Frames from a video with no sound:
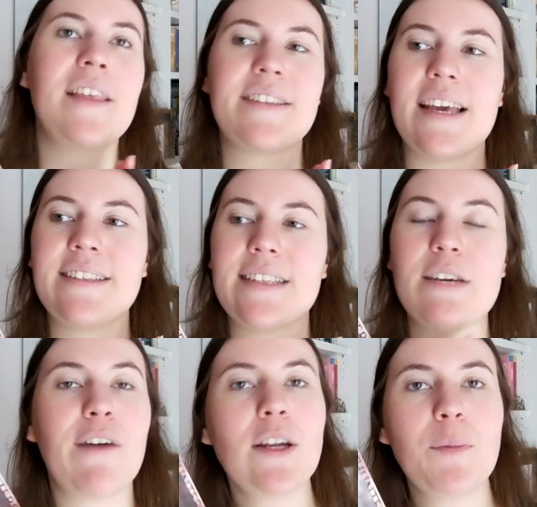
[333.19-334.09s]
This is
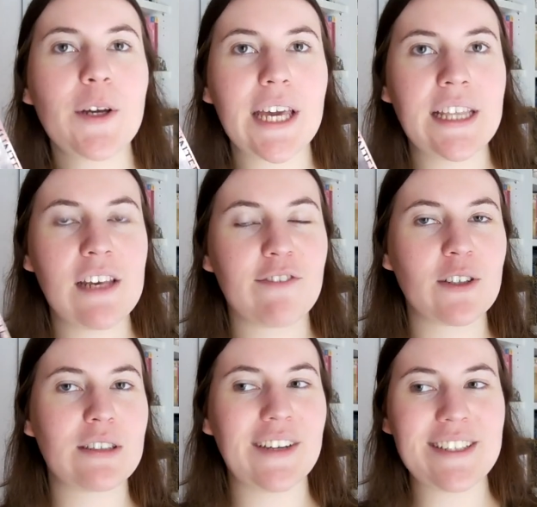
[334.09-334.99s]
the final book in the
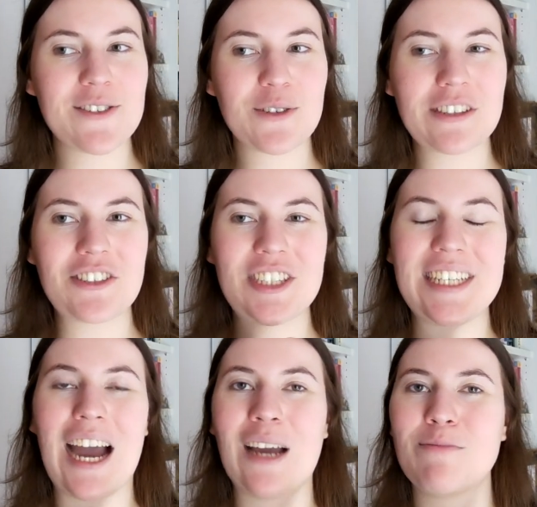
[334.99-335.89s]
Infernal Devices
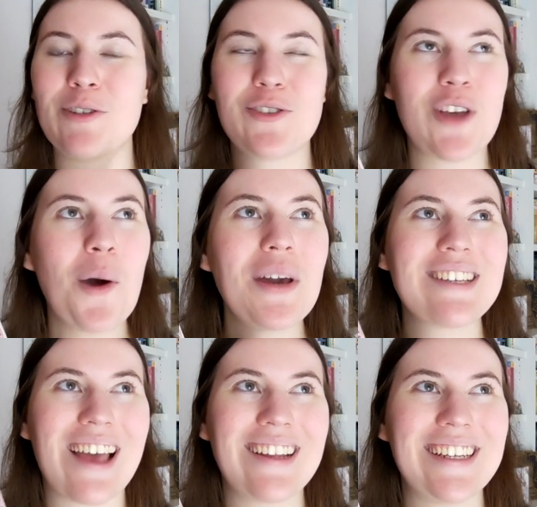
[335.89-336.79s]
trilogy. I'm so
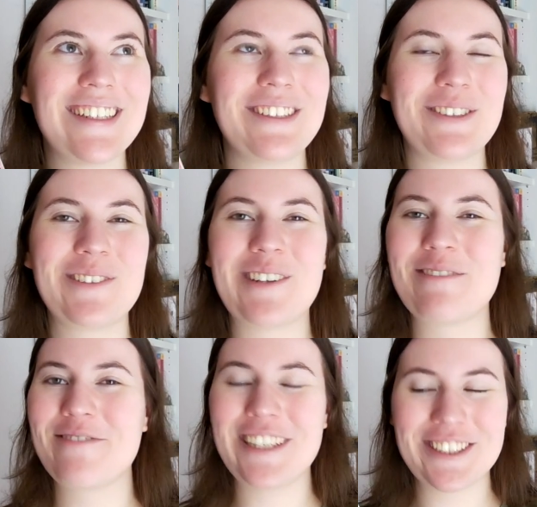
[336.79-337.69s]
excited to
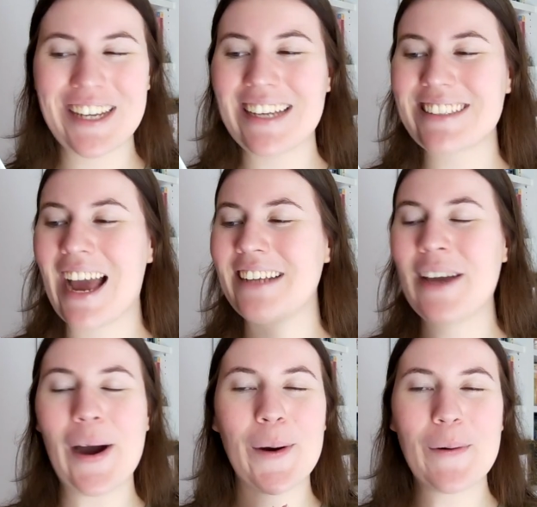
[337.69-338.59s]
finish it. I
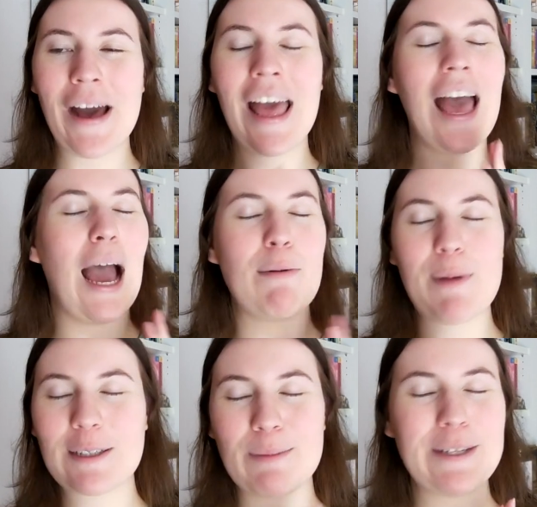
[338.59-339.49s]
know I'm
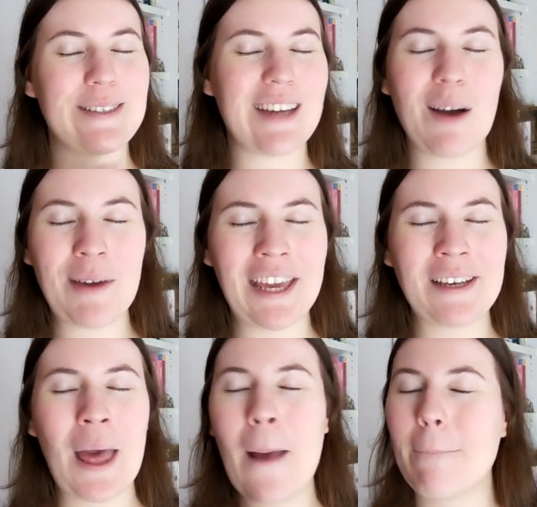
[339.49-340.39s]
about to be
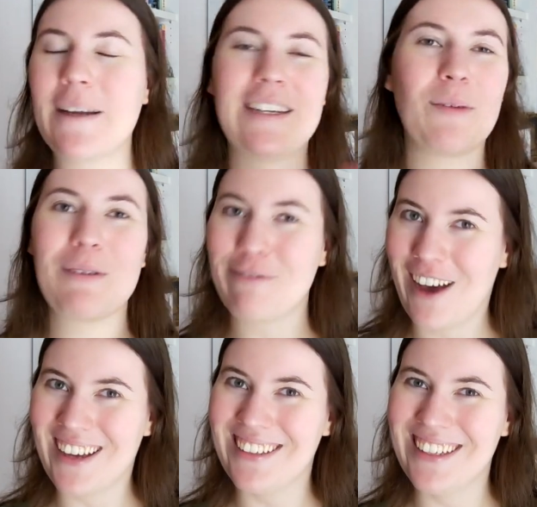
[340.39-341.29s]
sobbing, but it'll be
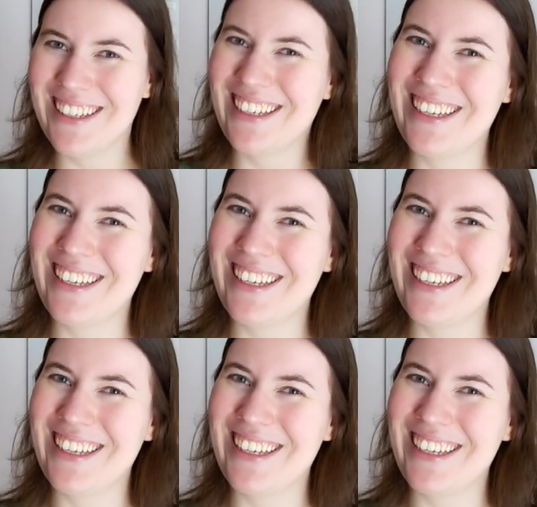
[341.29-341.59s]
fun.